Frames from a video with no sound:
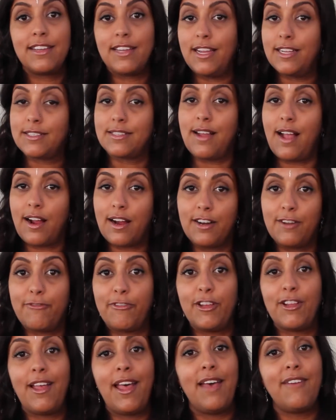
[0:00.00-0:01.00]
it's not gonna
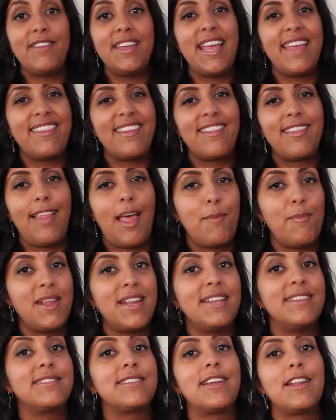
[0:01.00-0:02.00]
feel heavy, and then
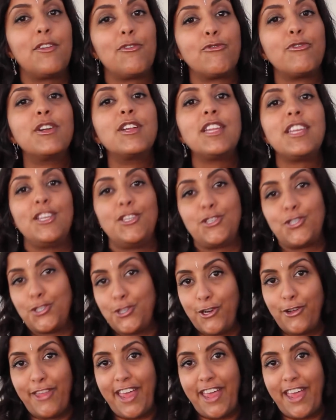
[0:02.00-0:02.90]
lemon is gonna really ensure